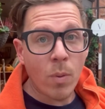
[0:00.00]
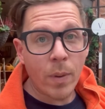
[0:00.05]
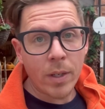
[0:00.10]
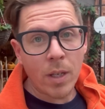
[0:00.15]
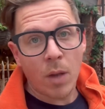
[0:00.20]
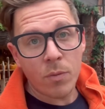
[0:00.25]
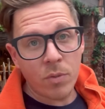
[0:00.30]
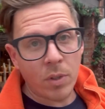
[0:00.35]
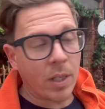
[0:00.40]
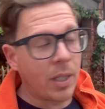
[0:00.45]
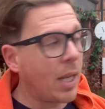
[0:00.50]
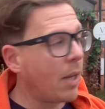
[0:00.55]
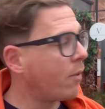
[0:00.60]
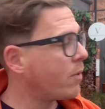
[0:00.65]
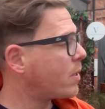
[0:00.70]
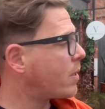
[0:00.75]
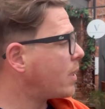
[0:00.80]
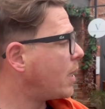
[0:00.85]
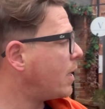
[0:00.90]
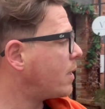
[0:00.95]
It comes from
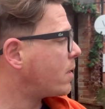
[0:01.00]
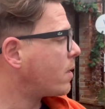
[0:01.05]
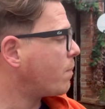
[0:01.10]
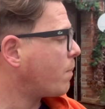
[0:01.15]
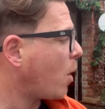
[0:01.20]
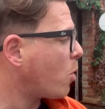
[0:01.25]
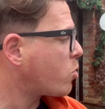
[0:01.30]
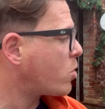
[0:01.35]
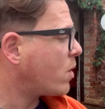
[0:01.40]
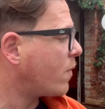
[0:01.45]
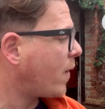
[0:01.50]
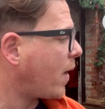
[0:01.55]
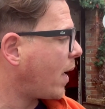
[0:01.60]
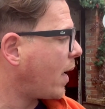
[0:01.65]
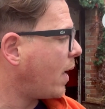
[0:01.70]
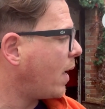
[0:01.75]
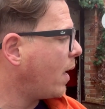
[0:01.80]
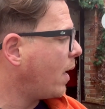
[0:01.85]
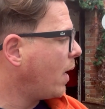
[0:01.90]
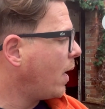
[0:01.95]
clearances, most of
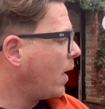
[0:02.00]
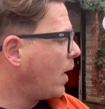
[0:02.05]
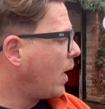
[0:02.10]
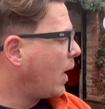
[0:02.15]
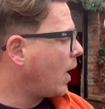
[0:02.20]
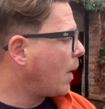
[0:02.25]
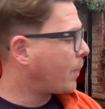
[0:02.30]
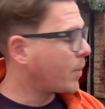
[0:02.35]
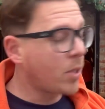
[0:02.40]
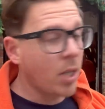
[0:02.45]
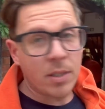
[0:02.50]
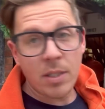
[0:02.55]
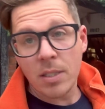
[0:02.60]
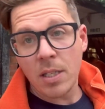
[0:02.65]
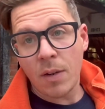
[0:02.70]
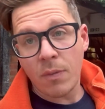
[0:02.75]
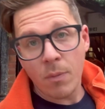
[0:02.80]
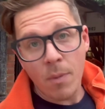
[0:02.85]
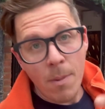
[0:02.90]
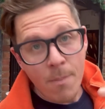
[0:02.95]
it, besides the
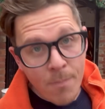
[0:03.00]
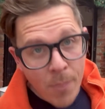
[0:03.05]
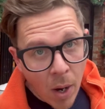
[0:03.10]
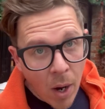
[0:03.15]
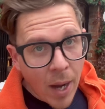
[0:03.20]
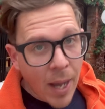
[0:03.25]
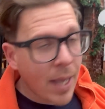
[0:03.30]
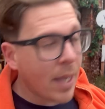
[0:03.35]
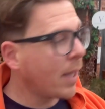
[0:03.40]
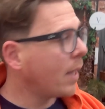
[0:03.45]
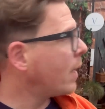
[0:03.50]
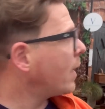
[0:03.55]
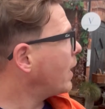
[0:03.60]
stuff that we buy.